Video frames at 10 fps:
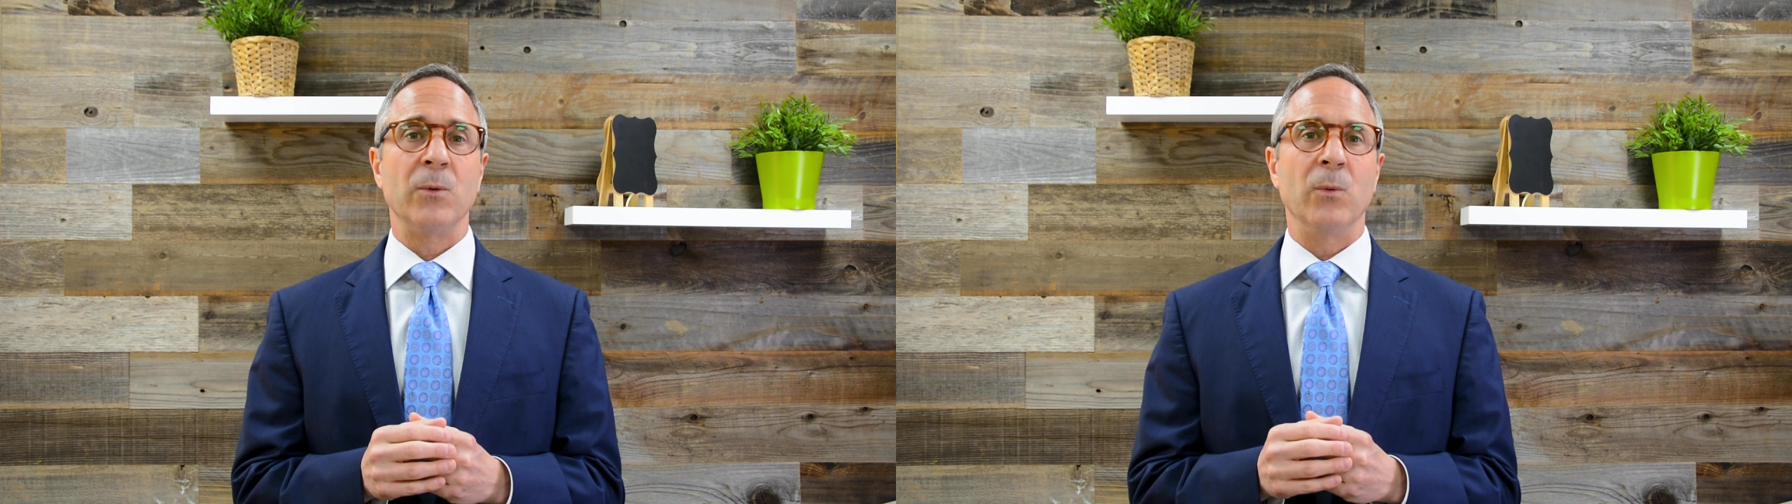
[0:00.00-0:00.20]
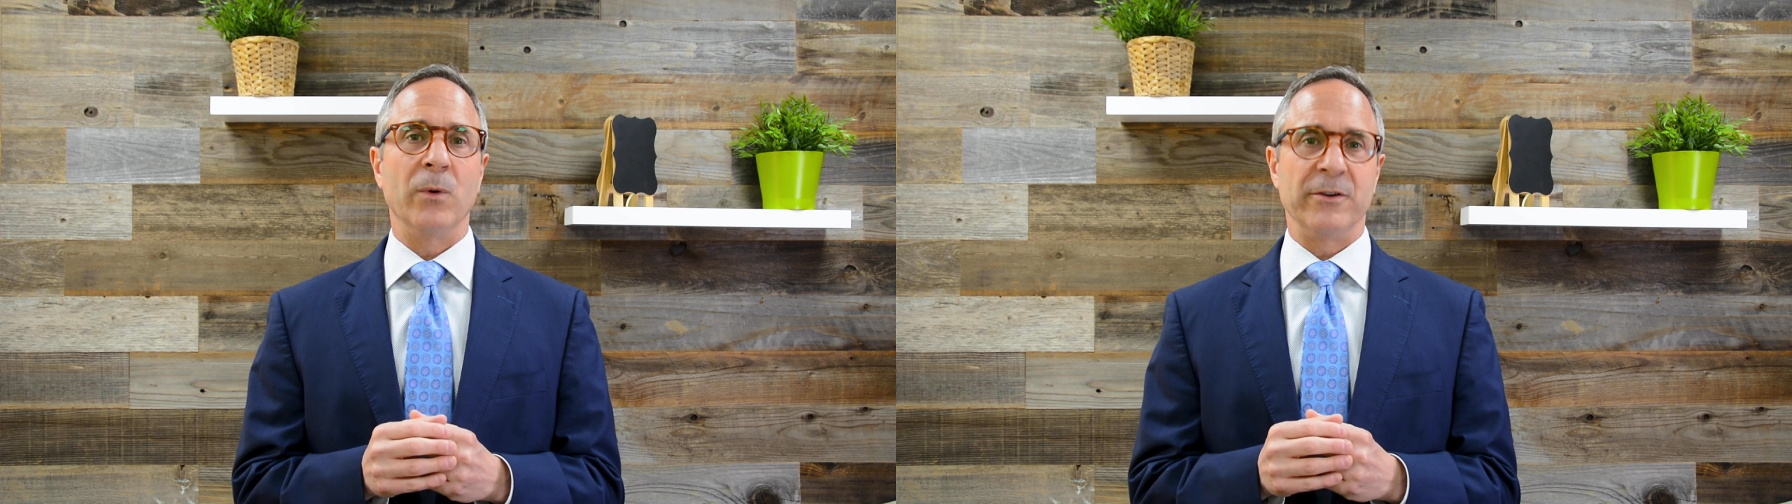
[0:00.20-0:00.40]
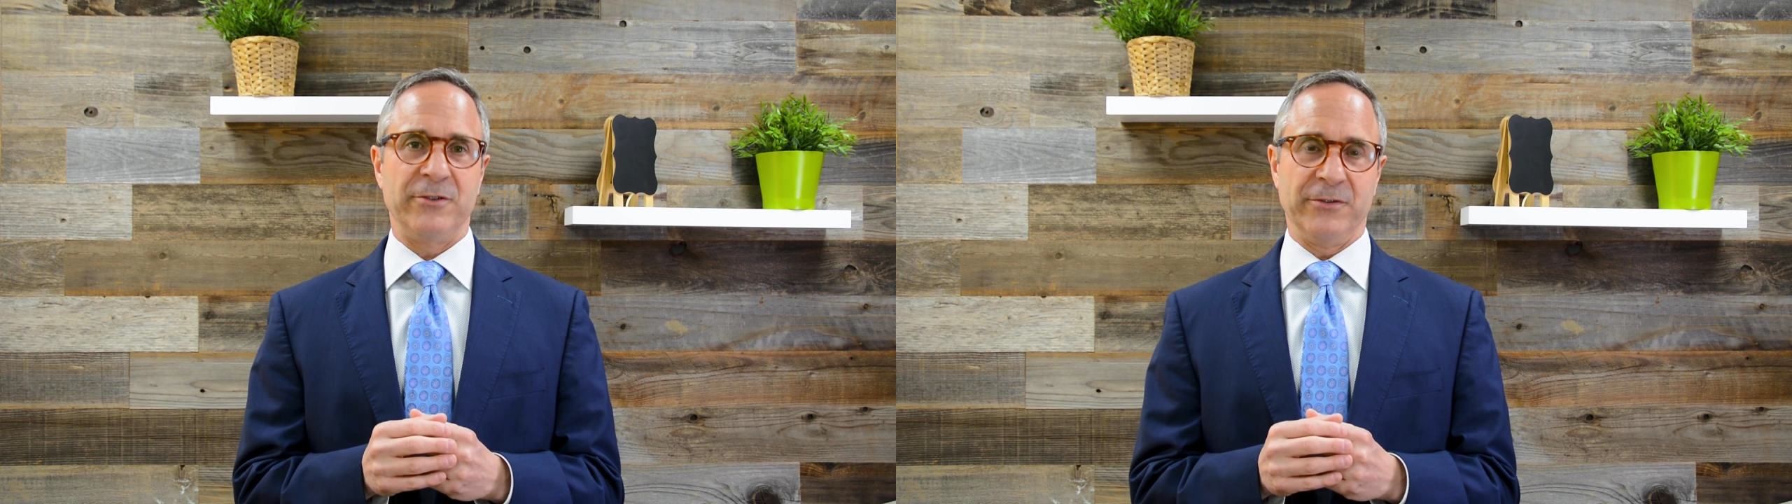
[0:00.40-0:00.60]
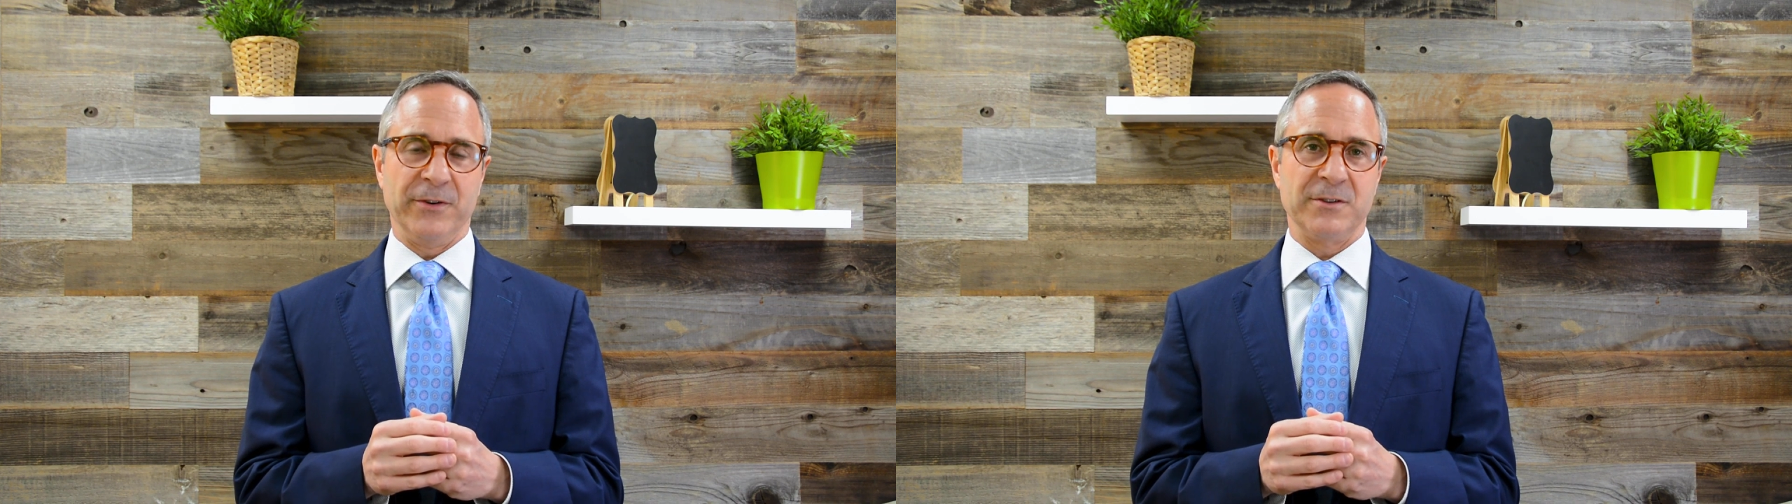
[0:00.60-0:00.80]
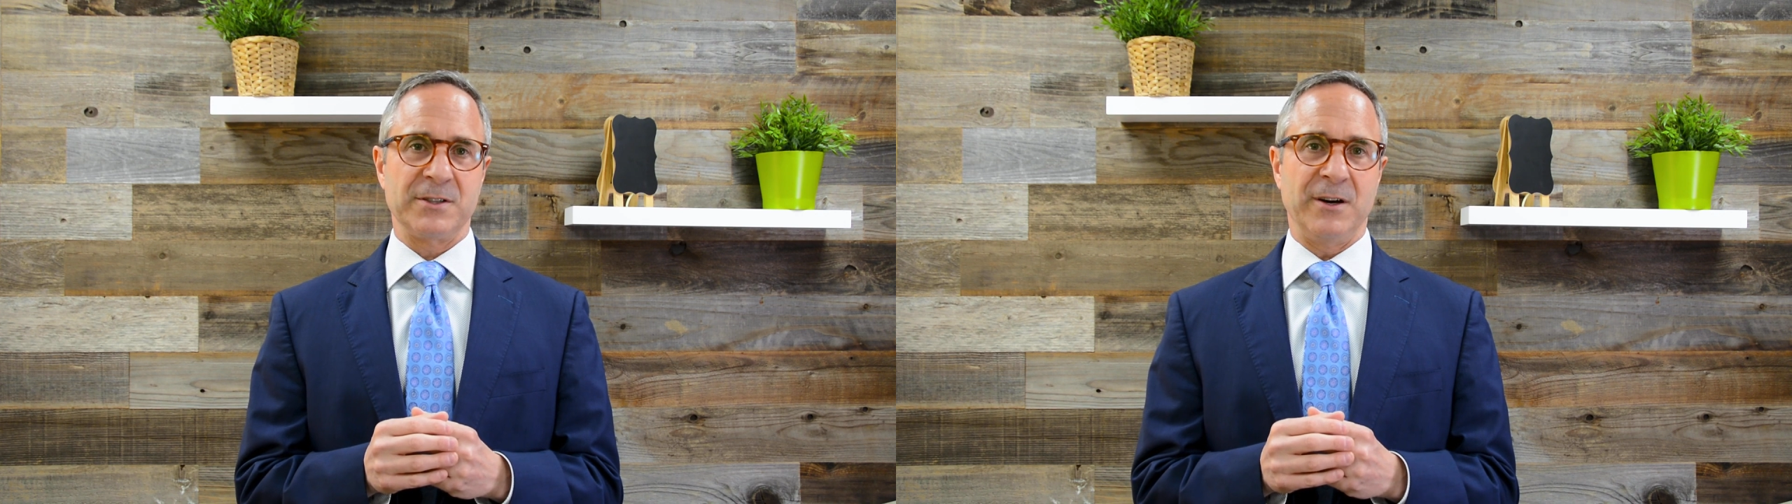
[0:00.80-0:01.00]
What's your
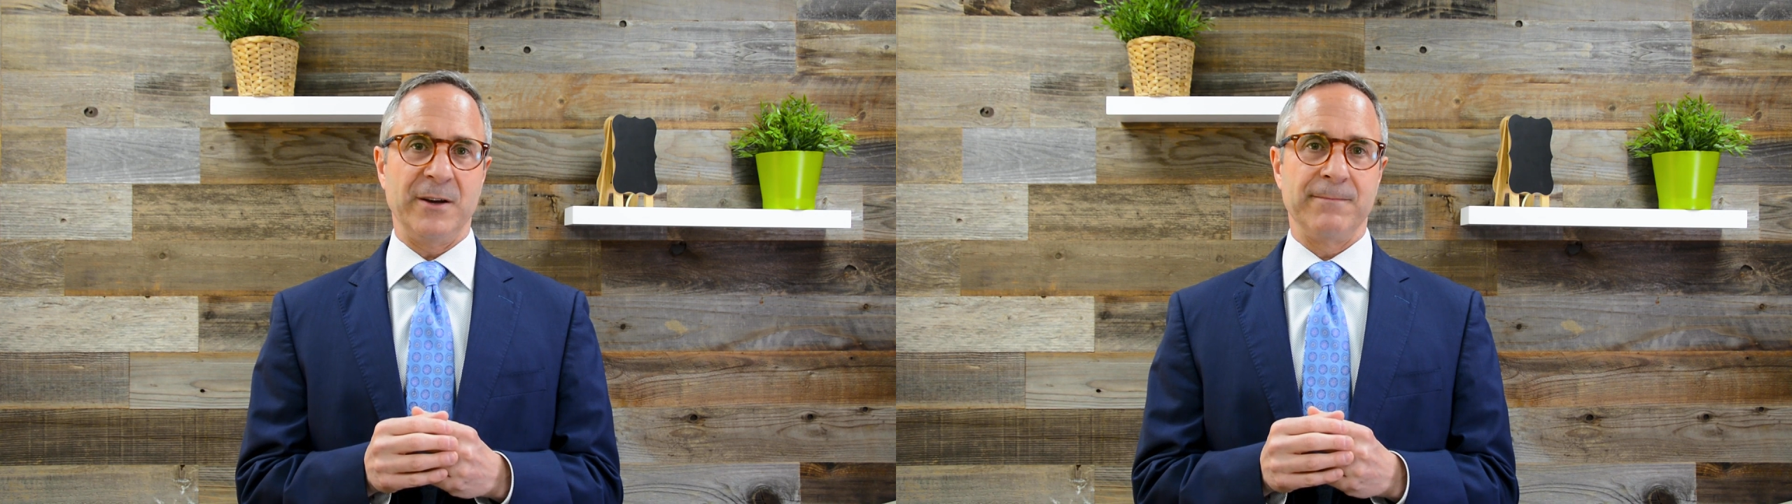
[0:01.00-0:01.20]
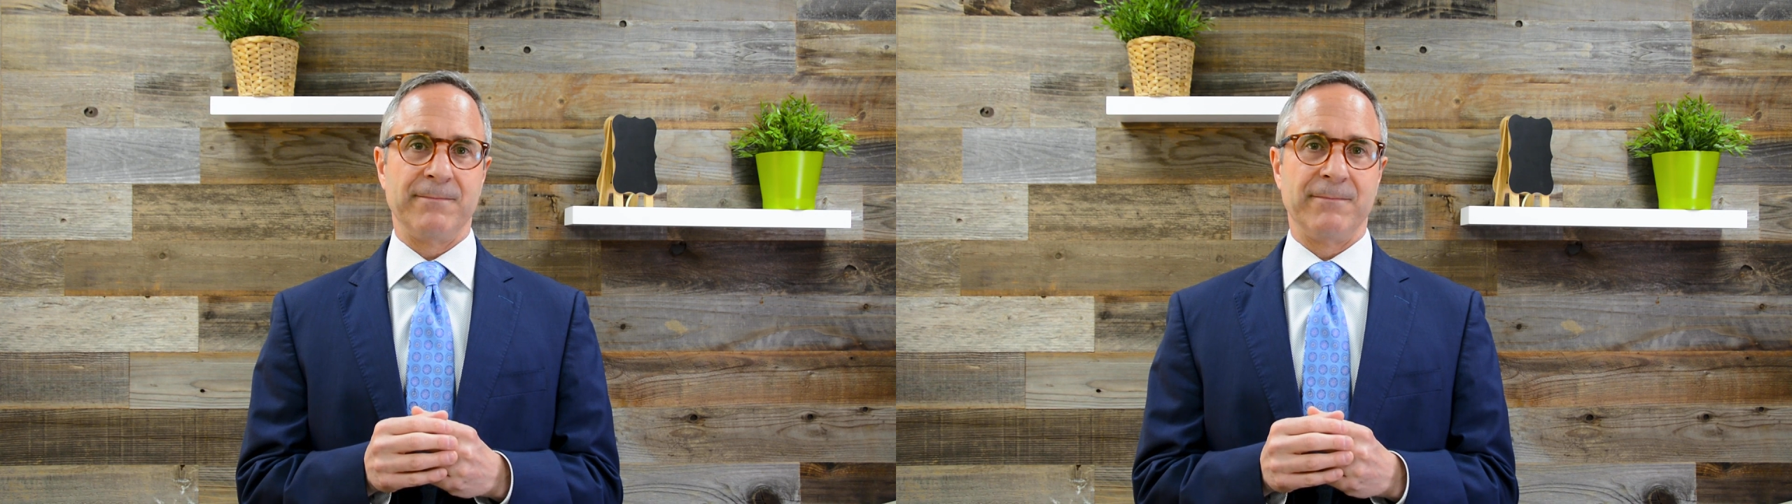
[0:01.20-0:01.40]
first thought?